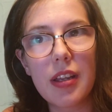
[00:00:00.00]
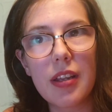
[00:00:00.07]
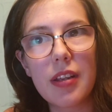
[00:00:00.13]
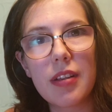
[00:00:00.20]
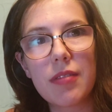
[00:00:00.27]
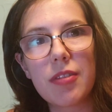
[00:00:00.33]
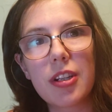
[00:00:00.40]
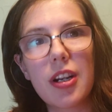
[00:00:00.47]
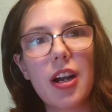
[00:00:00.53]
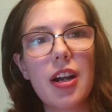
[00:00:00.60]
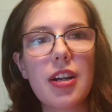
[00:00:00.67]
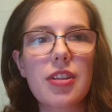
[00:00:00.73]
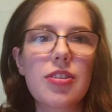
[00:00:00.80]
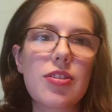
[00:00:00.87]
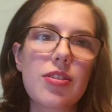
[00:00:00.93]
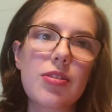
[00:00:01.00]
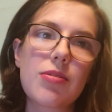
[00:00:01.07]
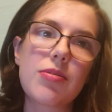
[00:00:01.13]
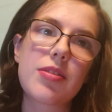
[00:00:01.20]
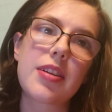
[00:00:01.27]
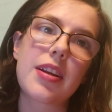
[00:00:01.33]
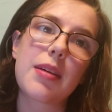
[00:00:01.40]
in regards to
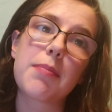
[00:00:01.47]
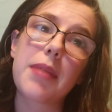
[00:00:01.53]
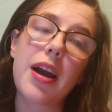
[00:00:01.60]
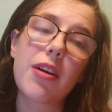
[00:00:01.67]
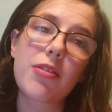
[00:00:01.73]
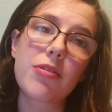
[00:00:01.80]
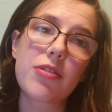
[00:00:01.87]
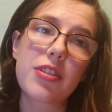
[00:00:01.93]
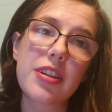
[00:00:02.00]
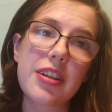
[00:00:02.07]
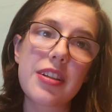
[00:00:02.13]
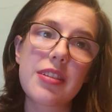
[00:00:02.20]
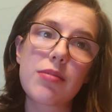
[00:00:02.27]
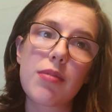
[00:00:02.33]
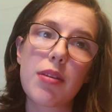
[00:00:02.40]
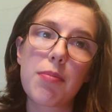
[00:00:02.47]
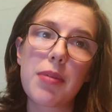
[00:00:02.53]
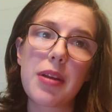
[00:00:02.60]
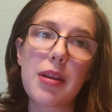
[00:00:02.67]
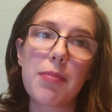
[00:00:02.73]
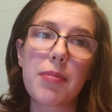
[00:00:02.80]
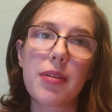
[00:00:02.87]
setting boundaries with
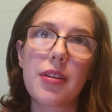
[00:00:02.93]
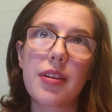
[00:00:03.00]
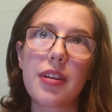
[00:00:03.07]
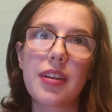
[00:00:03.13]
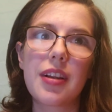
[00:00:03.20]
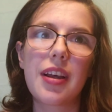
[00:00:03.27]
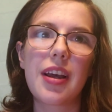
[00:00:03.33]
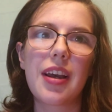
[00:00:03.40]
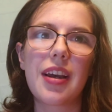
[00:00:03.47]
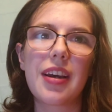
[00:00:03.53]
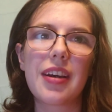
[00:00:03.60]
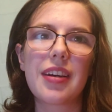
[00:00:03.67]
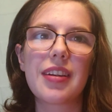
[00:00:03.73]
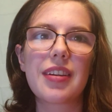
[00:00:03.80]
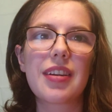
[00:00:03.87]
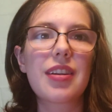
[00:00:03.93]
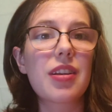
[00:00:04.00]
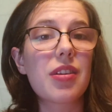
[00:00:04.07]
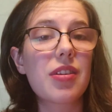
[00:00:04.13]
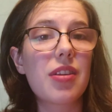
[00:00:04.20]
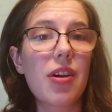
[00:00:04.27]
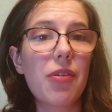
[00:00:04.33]
people and
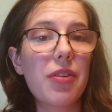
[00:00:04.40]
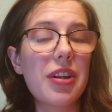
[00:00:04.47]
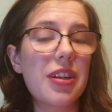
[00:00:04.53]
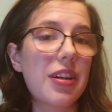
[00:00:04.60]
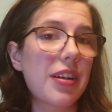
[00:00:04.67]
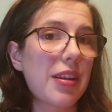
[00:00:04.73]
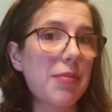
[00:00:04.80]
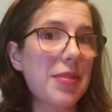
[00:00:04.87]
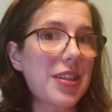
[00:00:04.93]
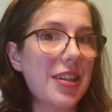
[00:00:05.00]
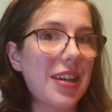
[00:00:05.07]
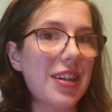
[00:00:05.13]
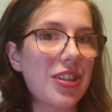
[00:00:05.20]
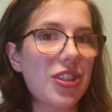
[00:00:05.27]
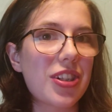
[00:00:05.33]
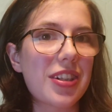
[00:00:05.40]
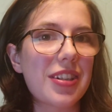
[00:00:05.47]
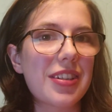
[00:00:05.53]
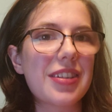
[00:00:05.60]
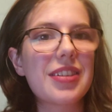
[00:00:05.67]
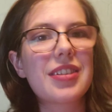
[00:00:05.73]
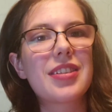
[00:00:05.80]
knowing your
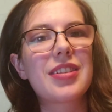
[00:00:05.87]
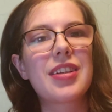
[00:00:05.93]
limitations